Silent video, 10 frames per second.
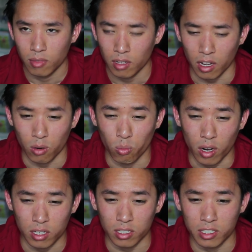like a
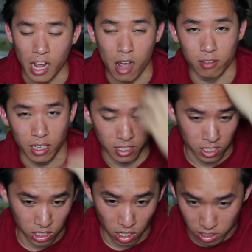watered down
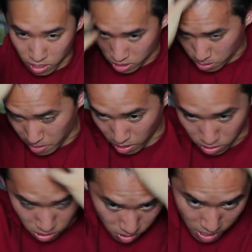like detergent
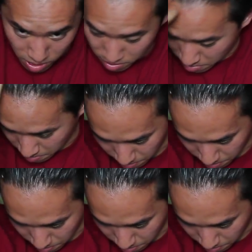smell to it,